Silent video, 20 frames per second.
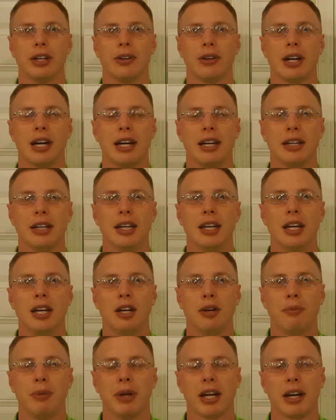Okay,
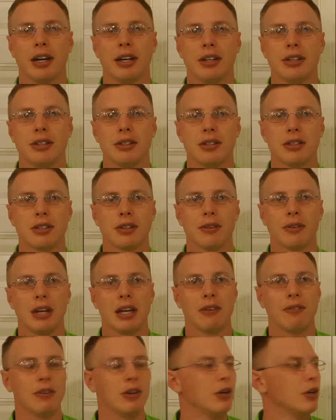because
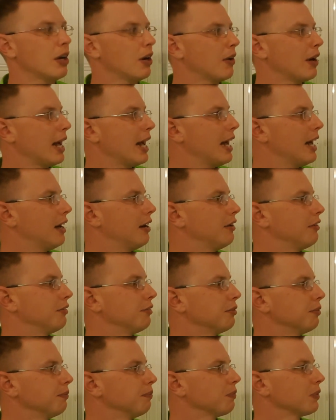if you don't
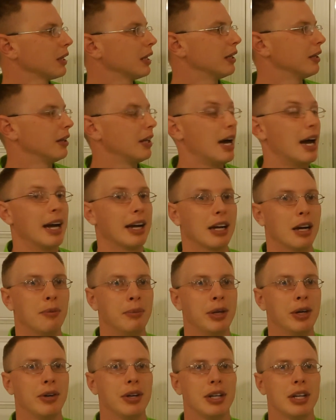have like $1
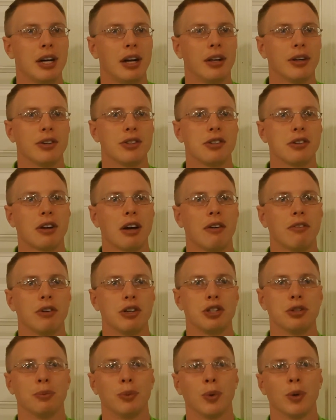million of
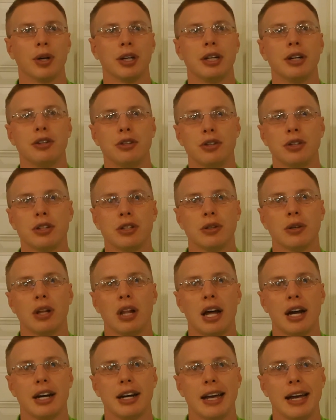coverage or more, you could do a
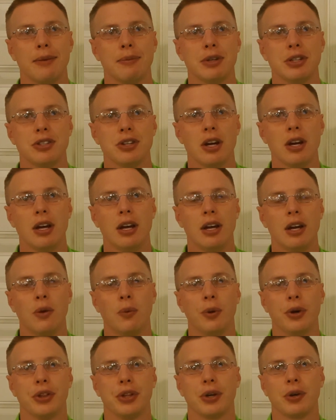lot of damage
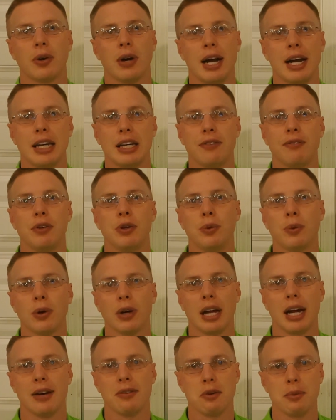with a crane if you were
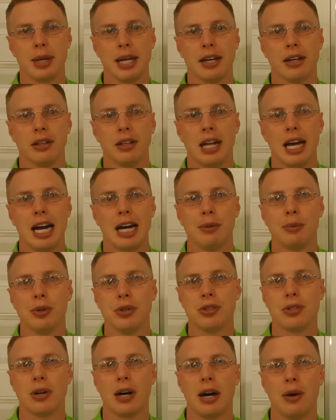to ever be held liable.
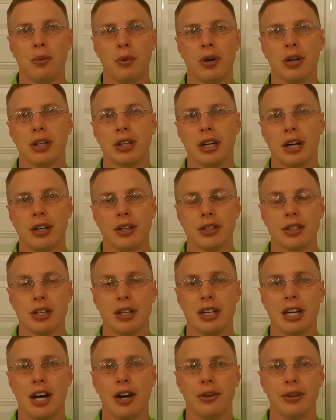So I want y'all
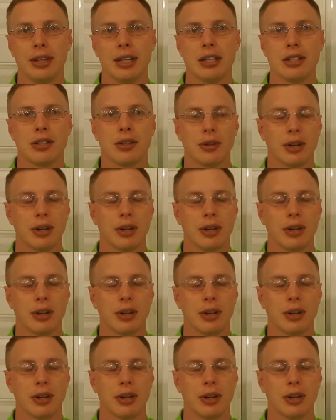to know this.